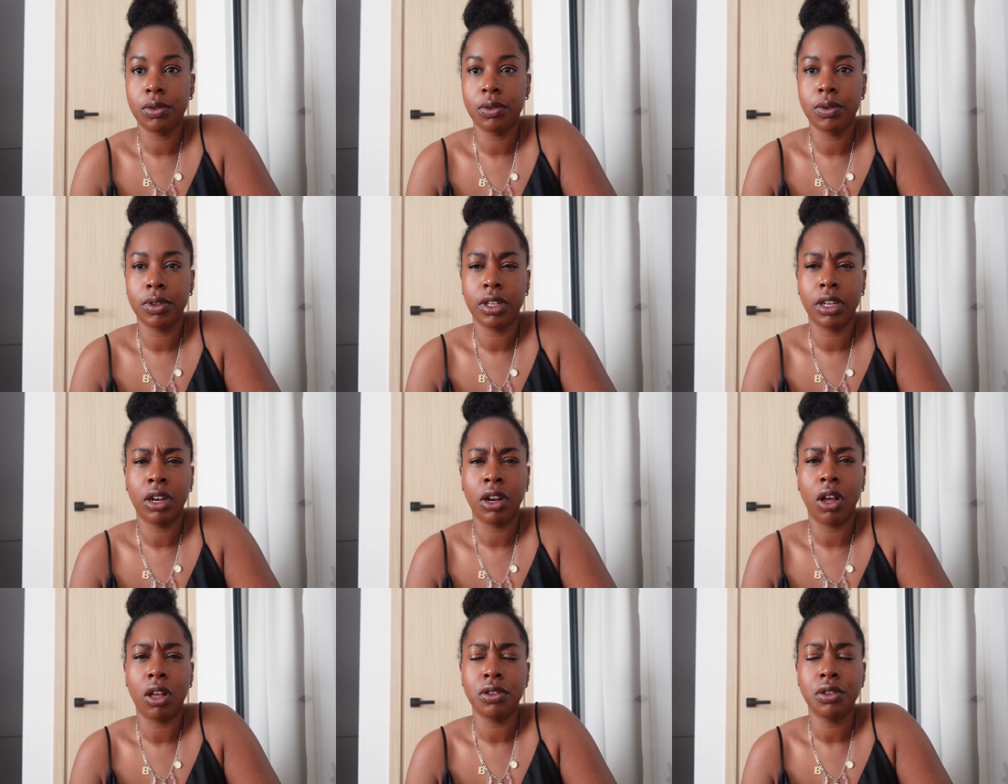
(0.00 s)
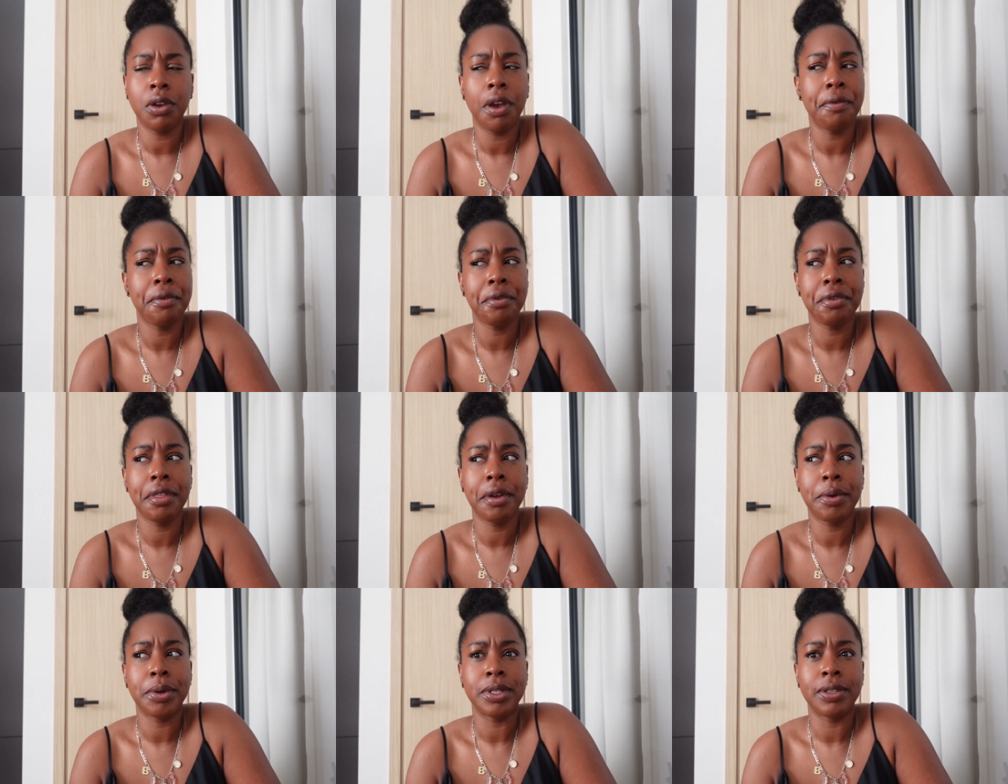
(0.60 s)
was really good. Also,
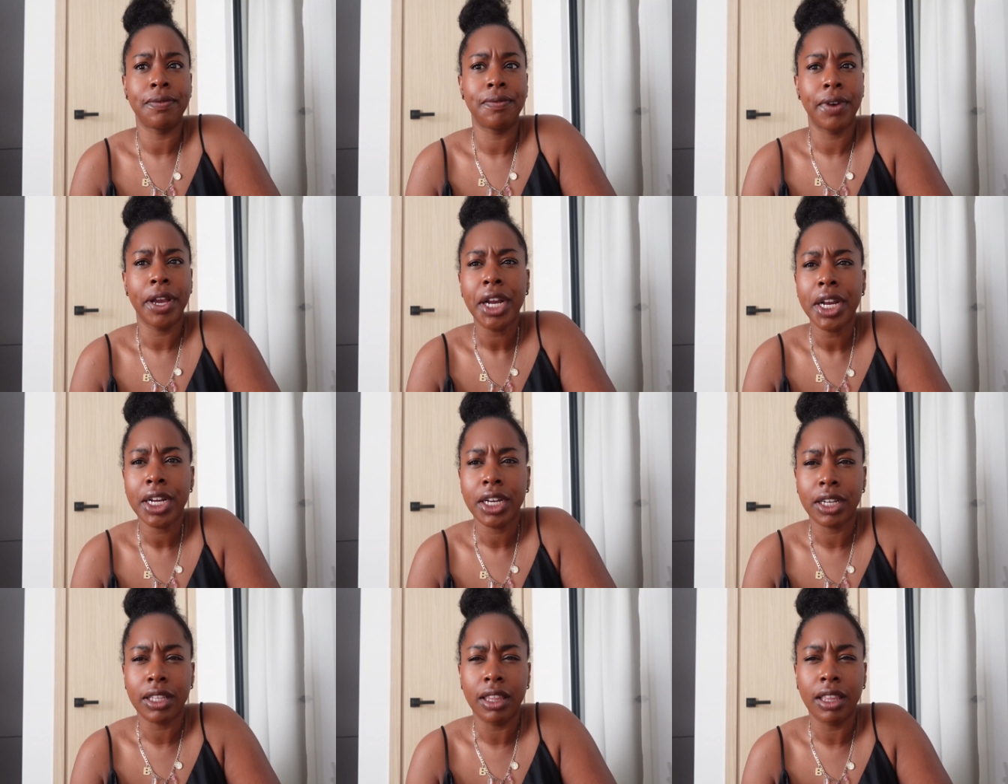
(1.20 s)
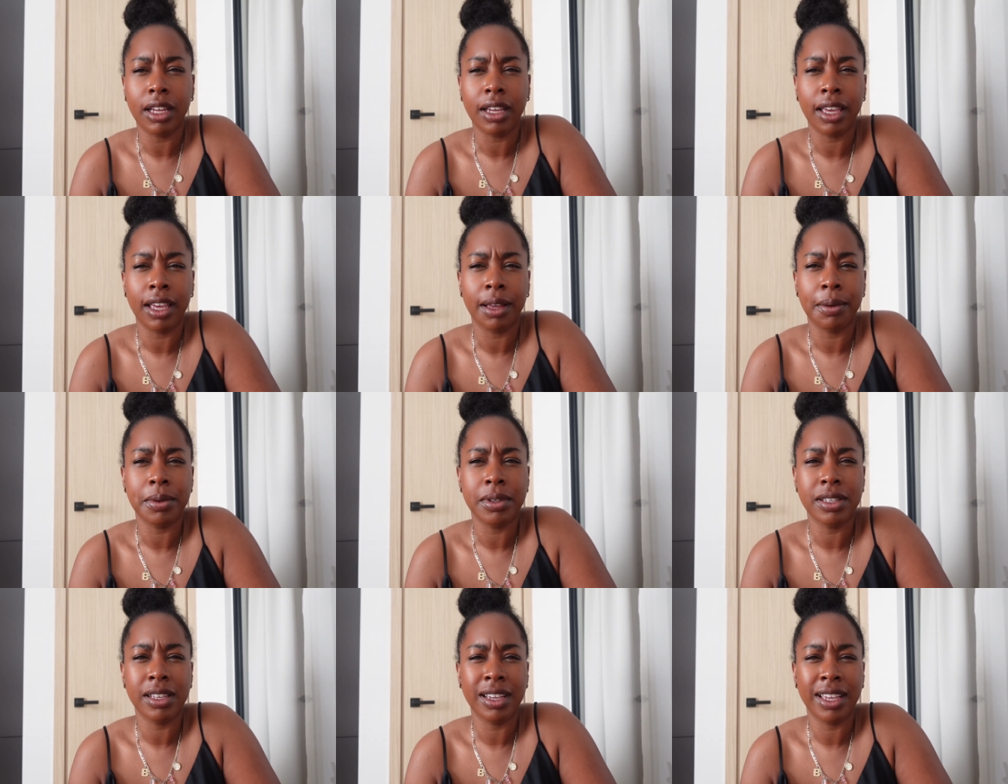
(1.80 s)
everyone there was very good looking. I
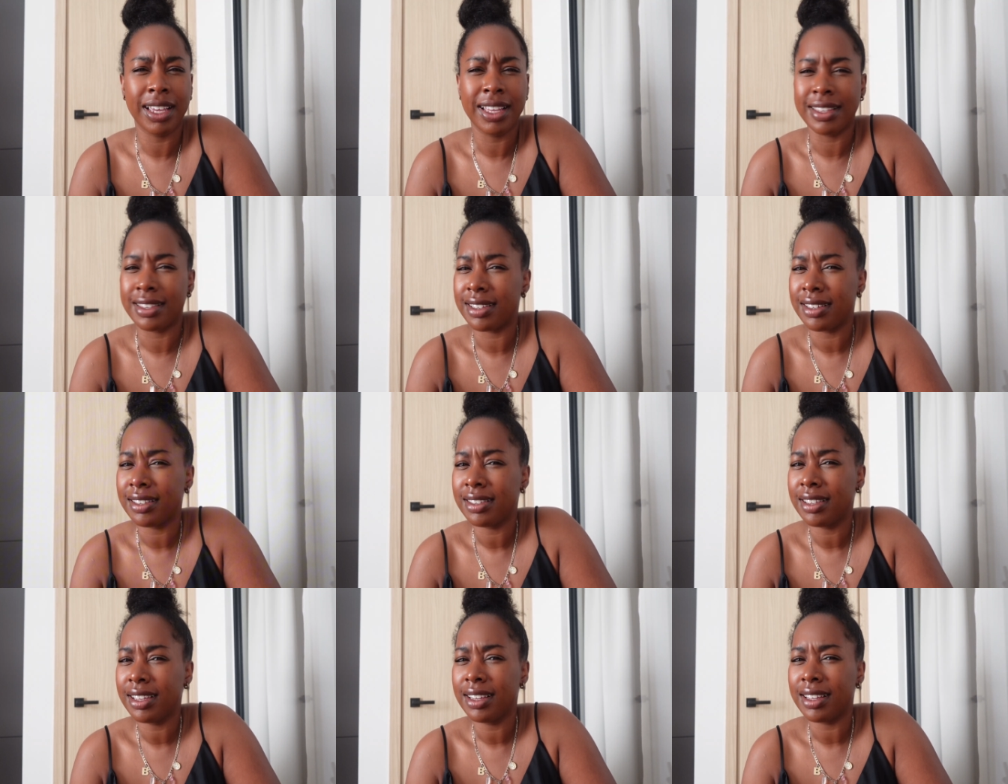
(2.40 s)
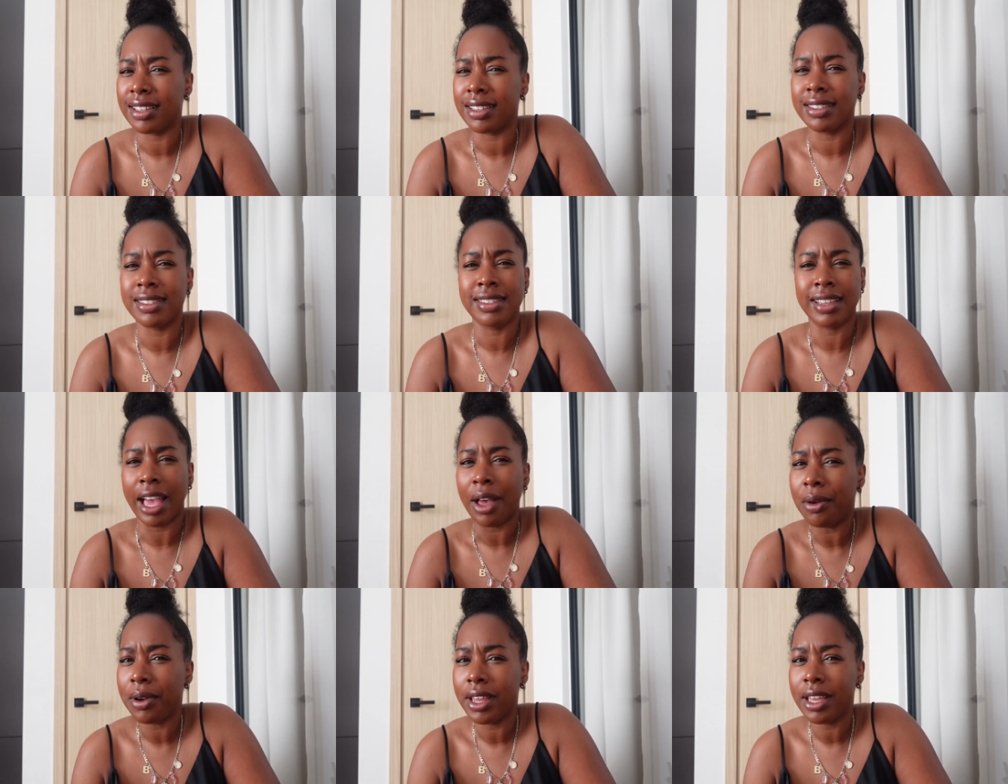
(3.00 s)
was like, is this like a
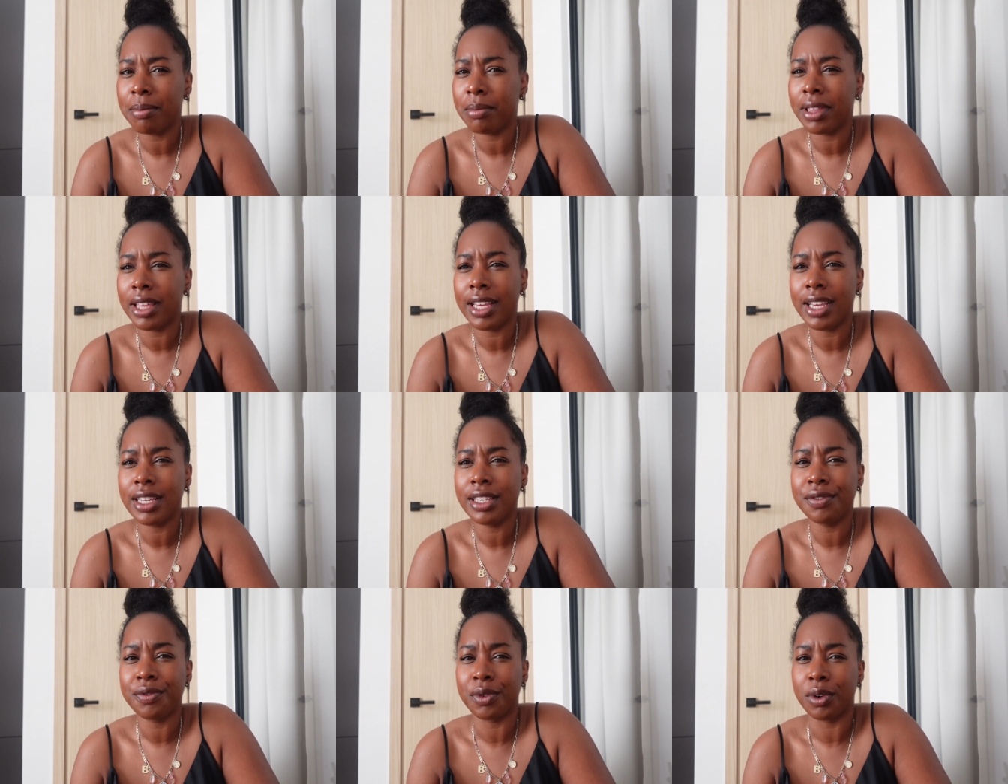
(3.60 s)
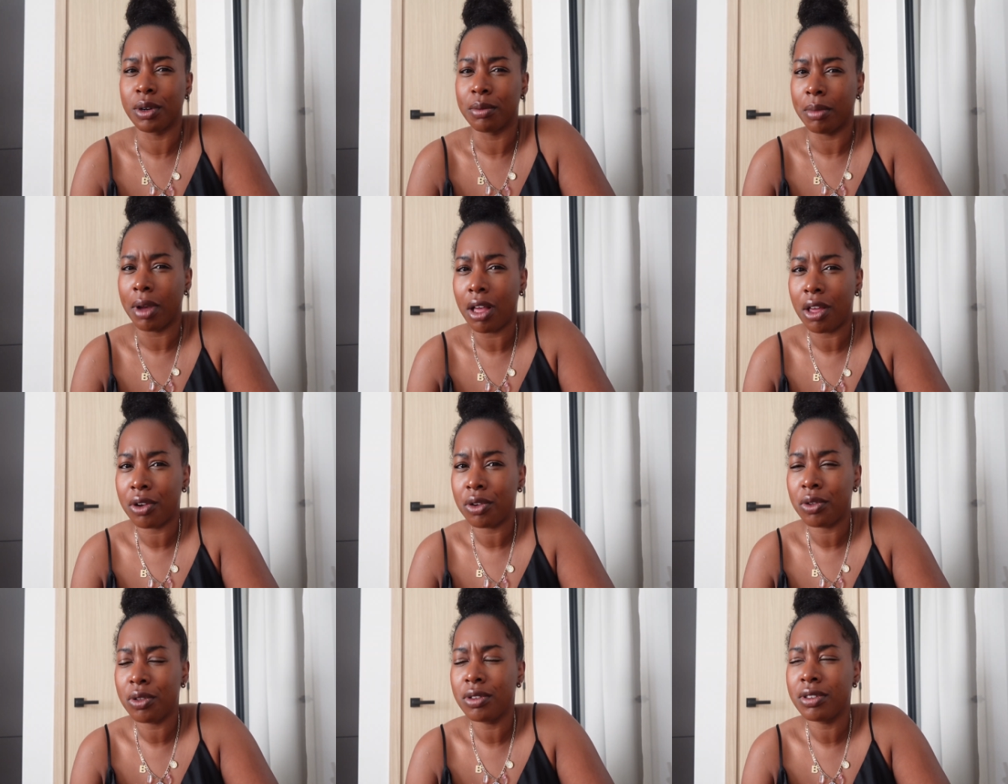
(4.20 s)
scouting place for
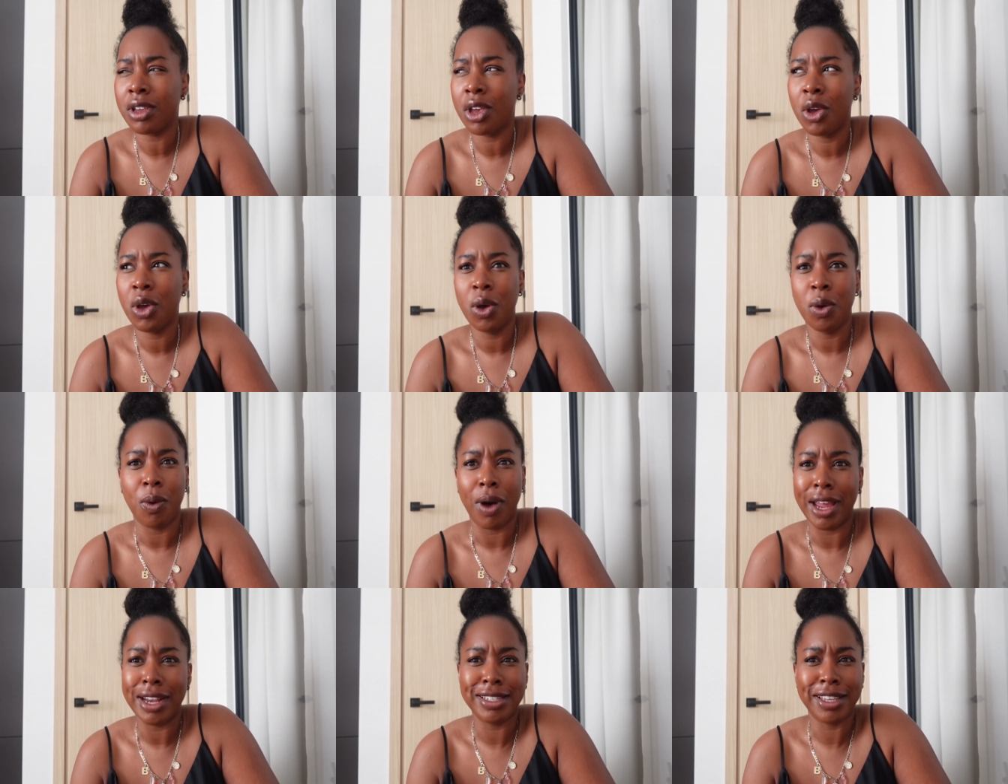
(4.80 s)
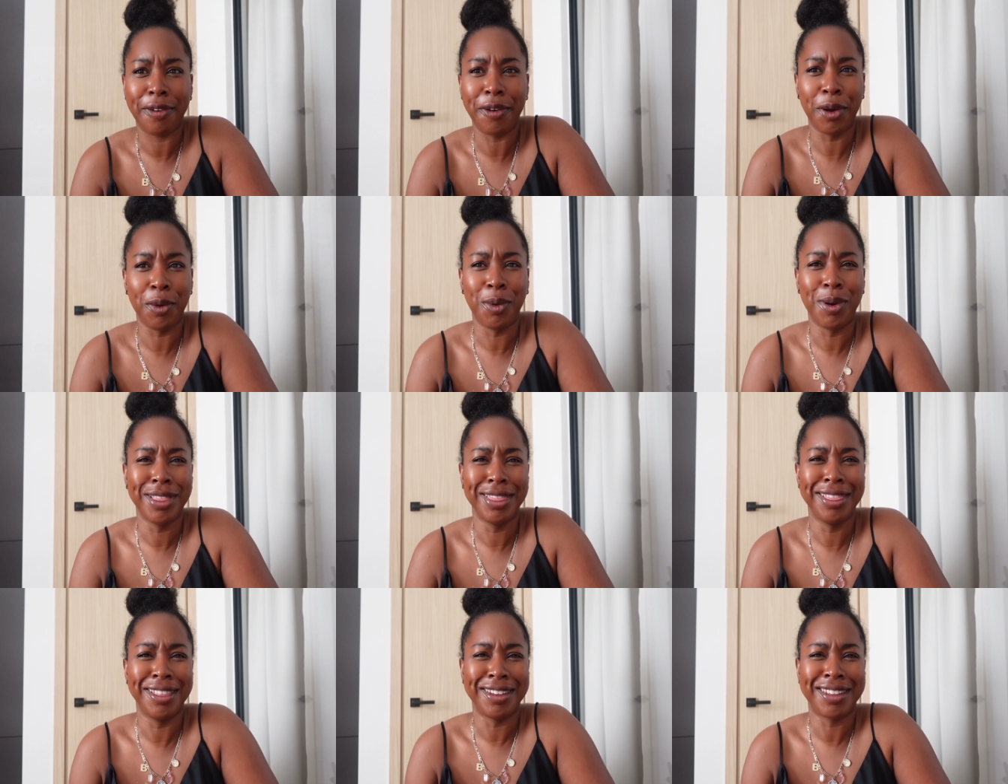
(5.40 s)
models? Why does
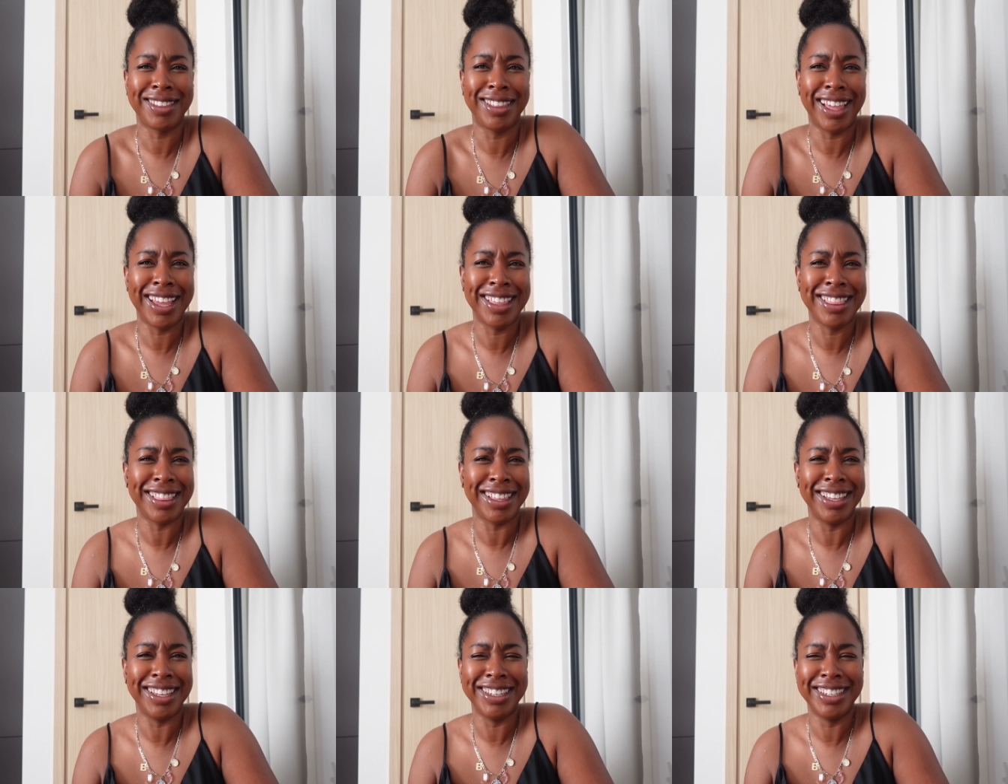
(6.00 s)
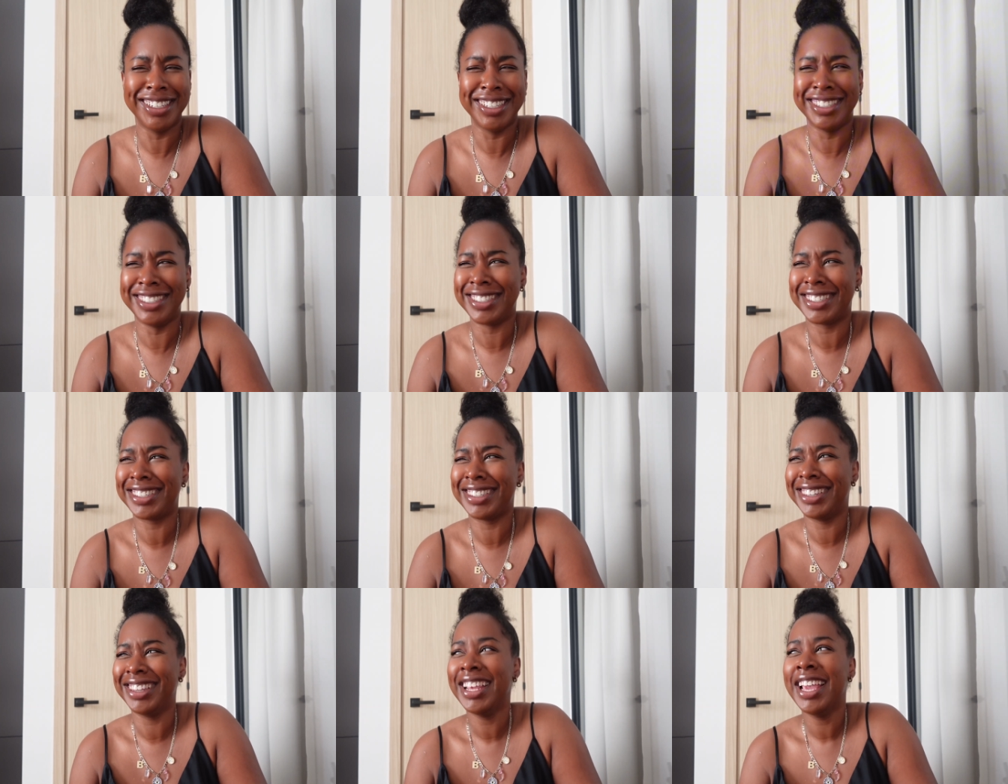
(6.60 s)
everyone look like
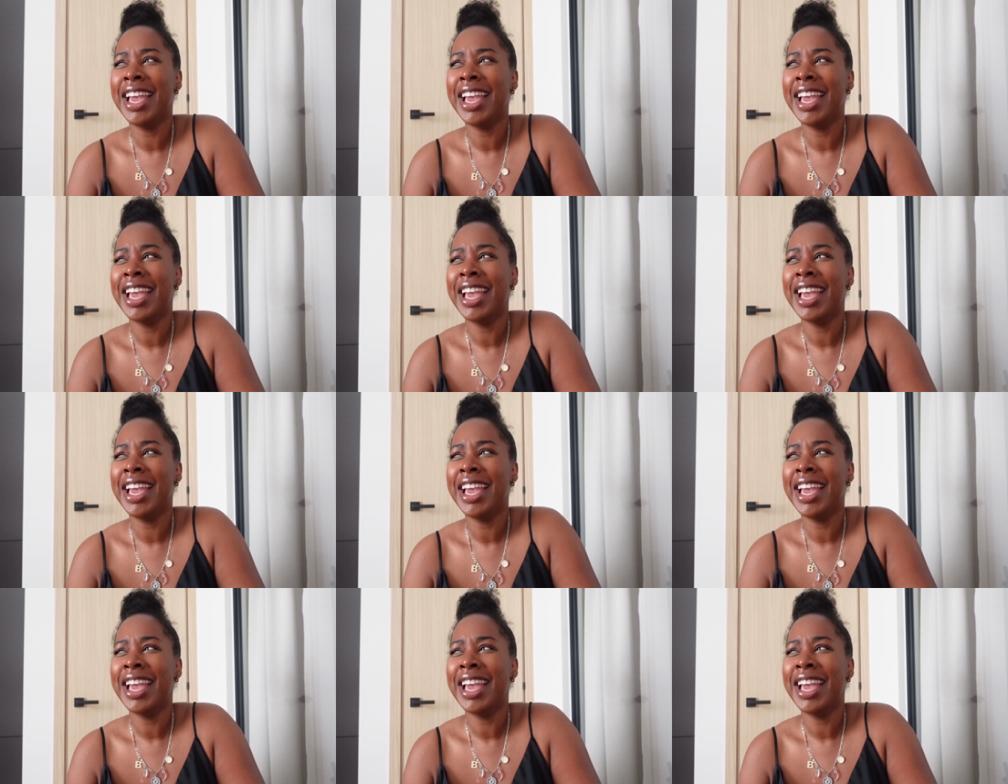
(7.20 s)
this?